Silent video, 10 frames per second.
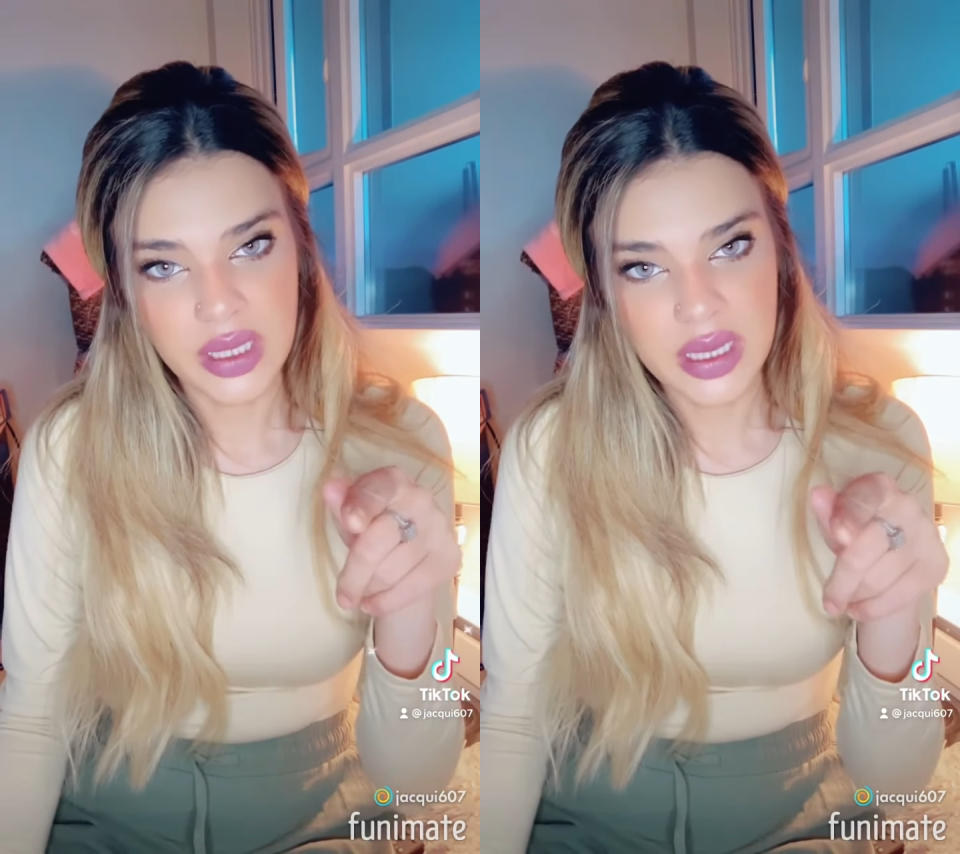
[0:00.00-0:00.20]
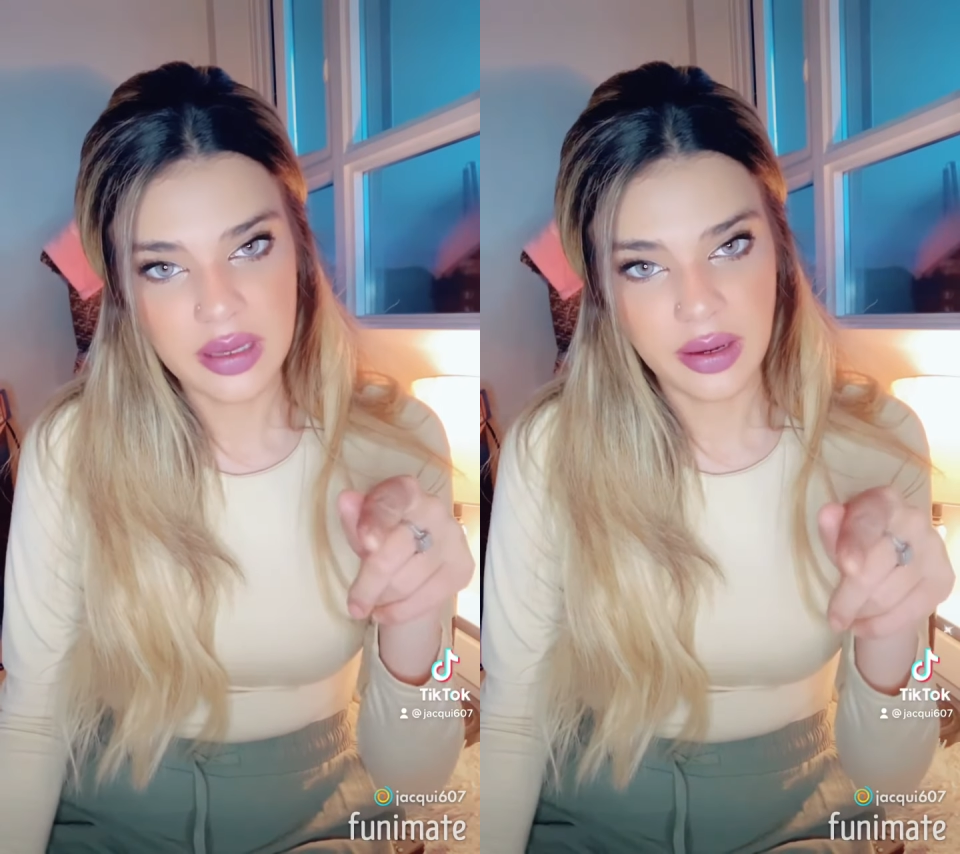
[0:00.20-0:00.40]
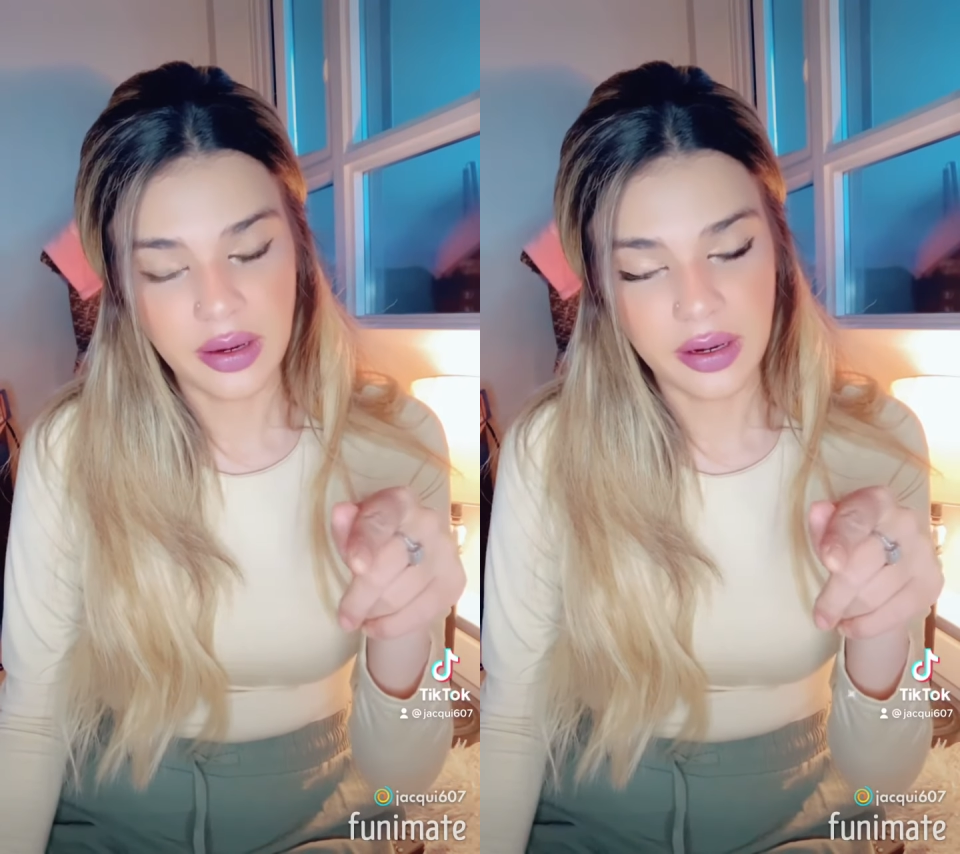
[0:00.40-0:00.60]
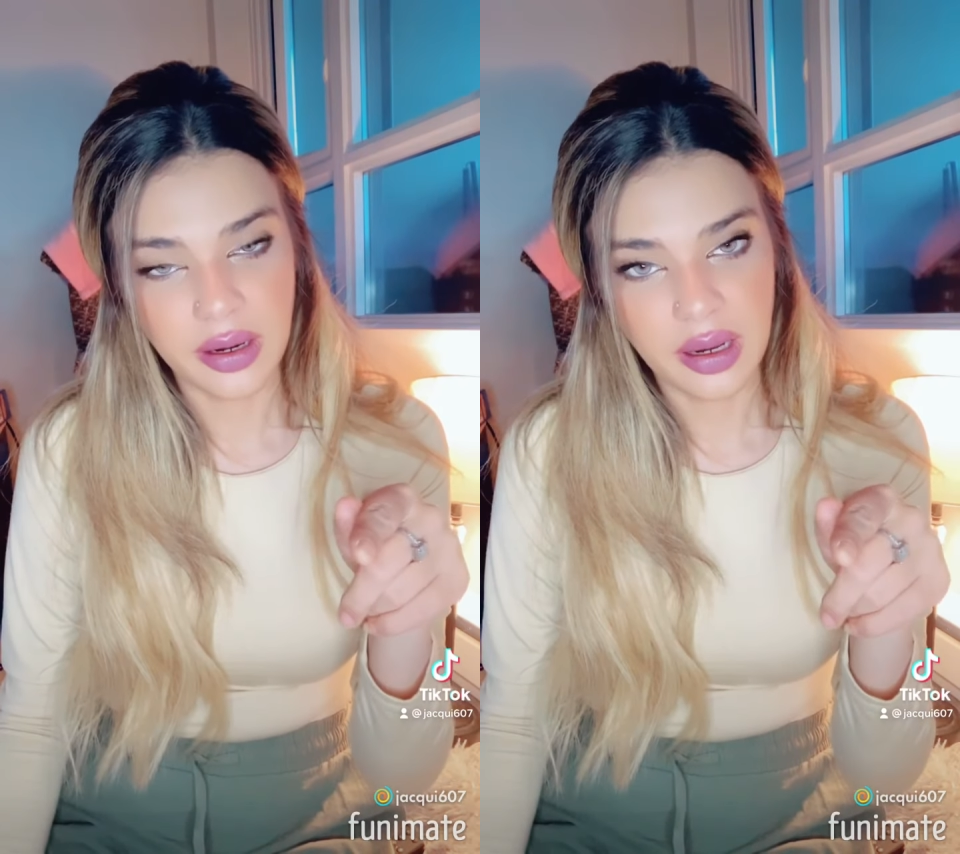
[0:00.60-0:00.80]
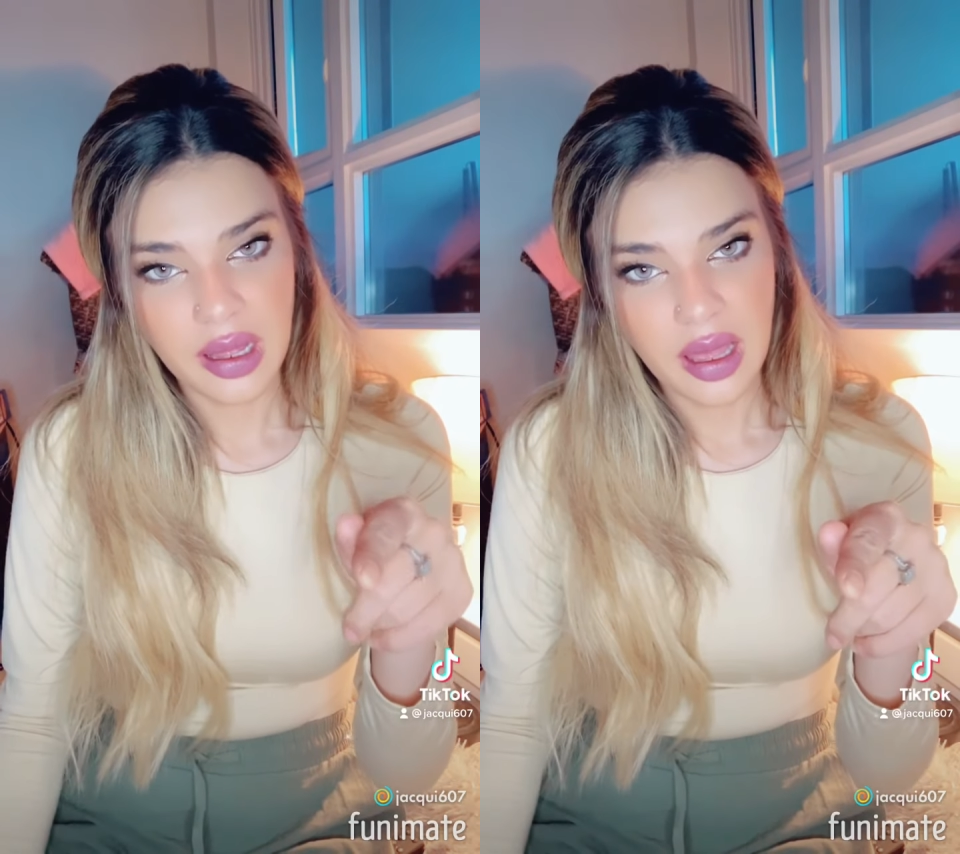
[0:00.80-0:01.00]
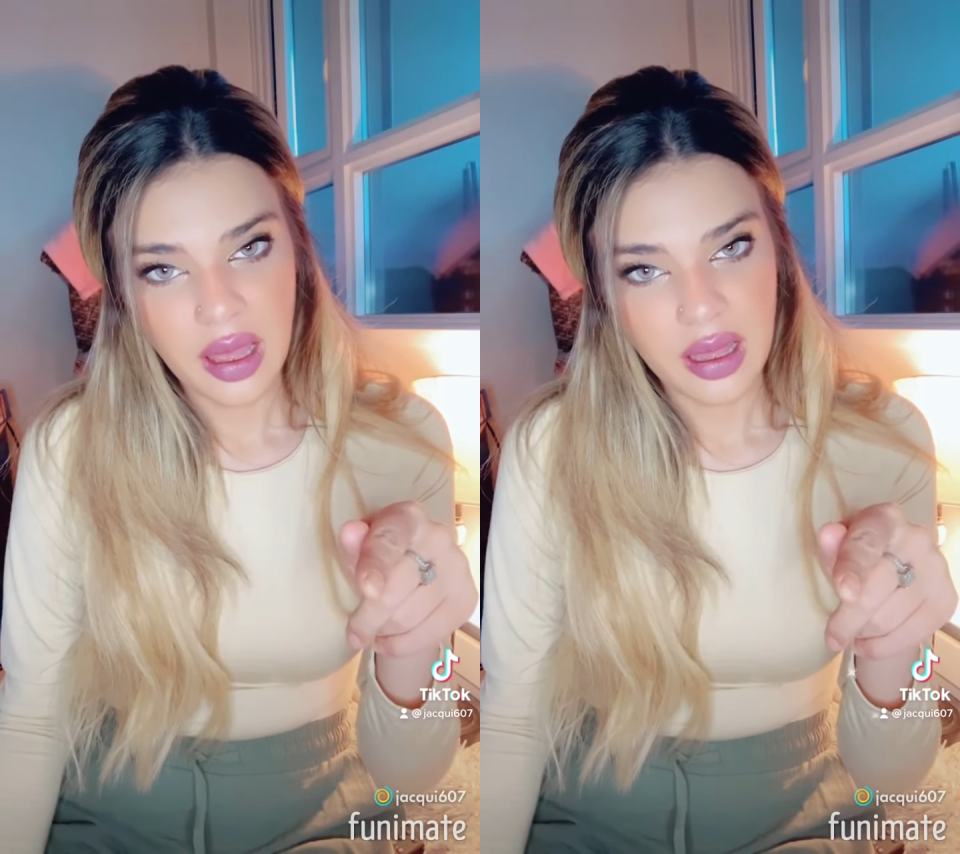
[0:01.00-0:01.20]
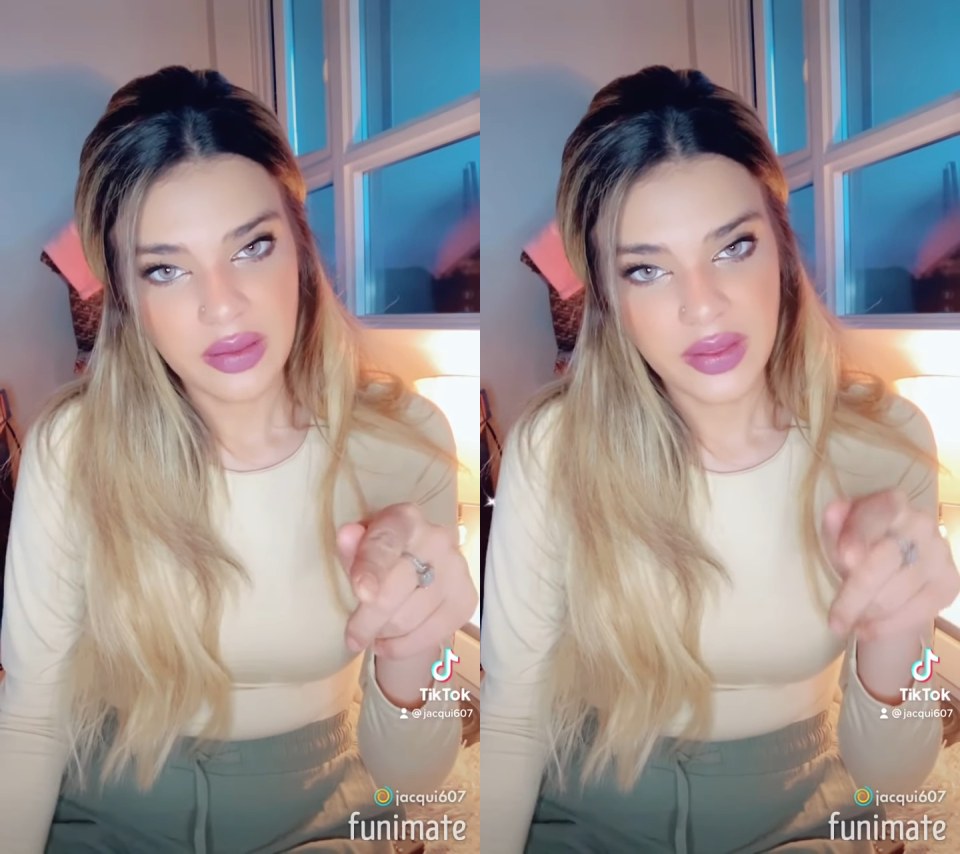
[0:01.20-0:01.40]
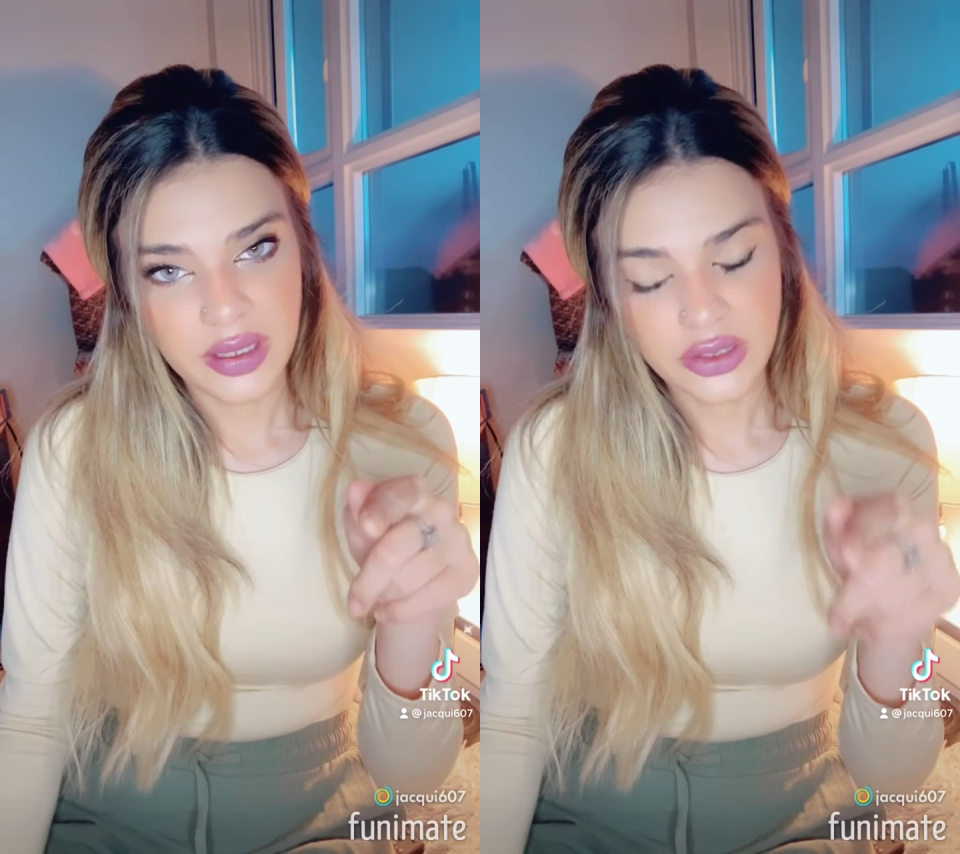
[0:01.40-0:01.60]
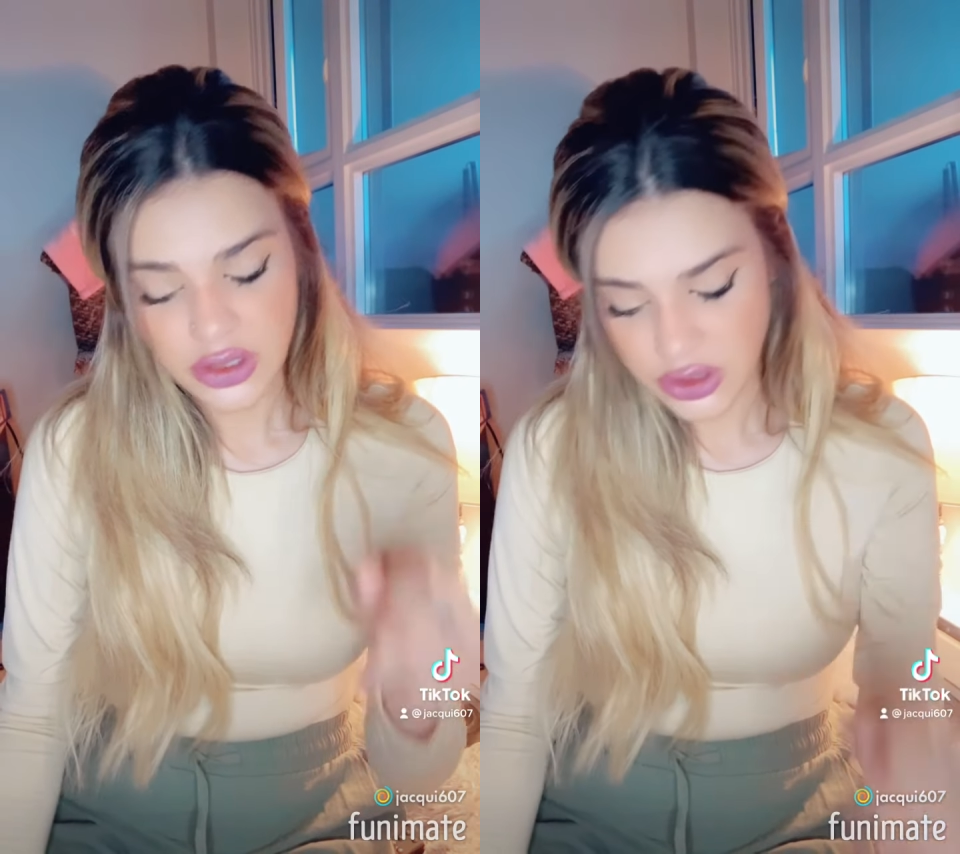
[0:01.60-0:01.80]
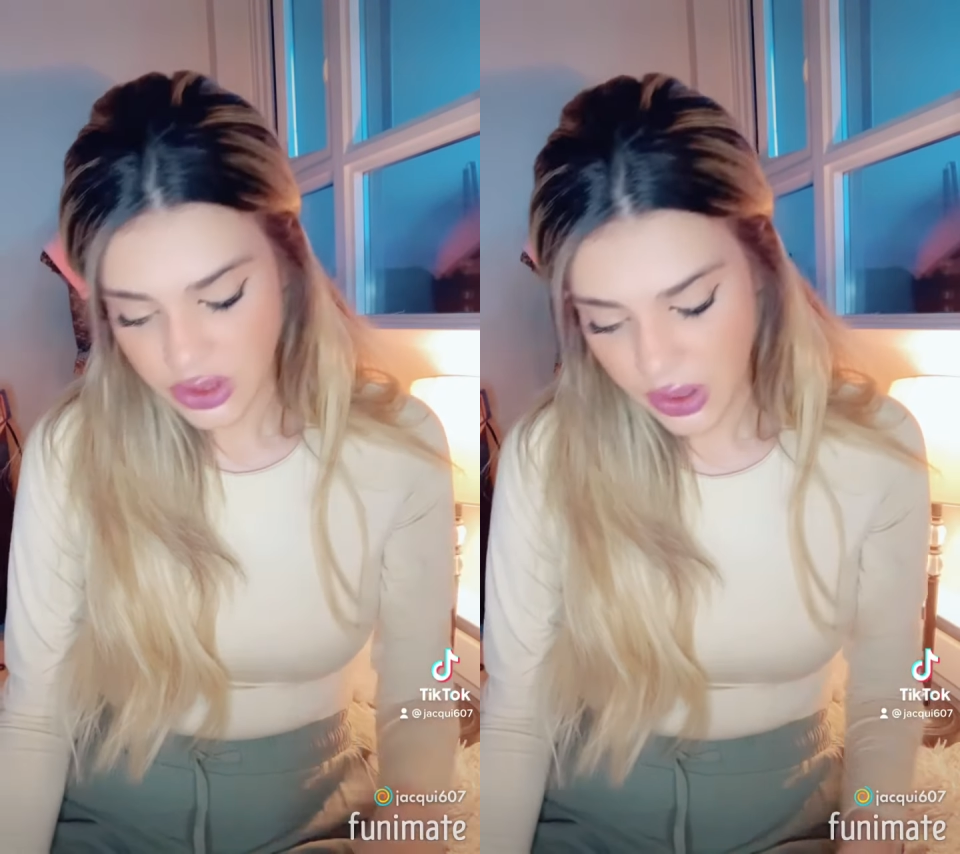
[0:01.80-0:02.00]
here that
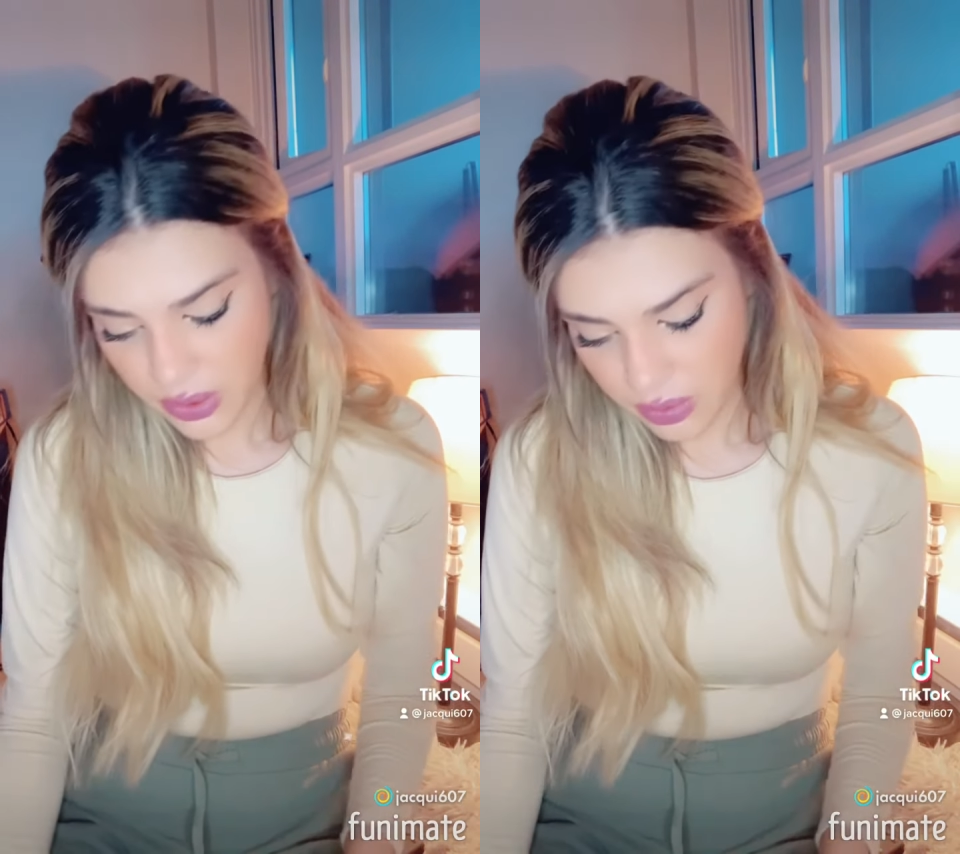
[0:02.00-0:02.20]
show